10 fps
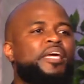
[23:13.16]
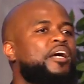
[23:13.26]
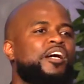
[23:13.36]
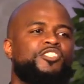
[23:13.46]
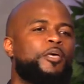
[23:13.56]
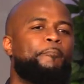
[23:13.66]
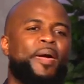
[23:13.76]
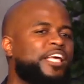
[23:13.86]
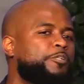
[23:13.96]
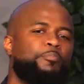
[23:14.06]
because the
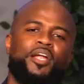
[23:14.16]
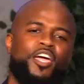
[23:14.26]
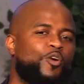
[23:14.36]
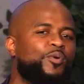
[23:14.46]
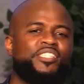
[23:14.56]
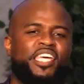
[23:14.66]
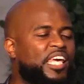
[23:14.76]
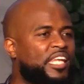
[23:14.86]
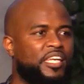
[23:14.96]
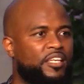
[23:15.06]
bass player was
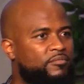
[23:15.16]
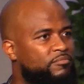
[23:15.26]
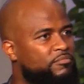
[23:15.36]
killing it.